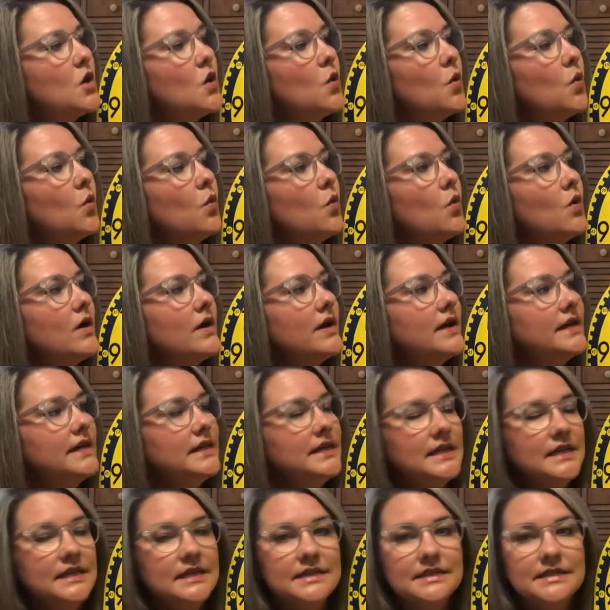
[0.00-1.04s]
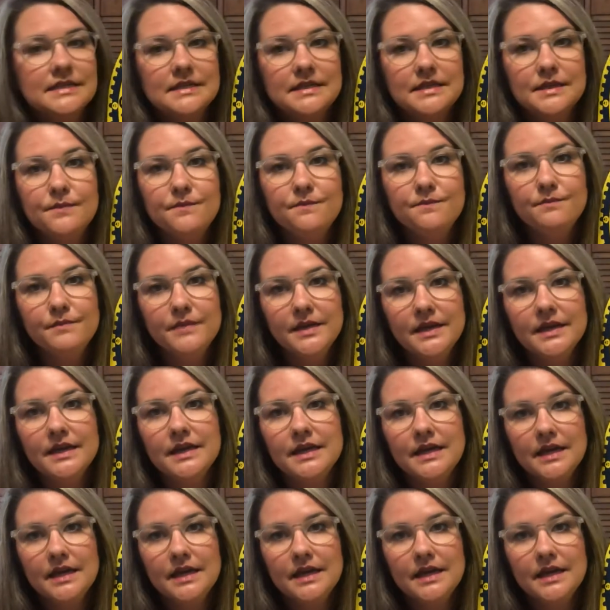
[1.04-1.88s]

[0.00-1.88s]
One is the minute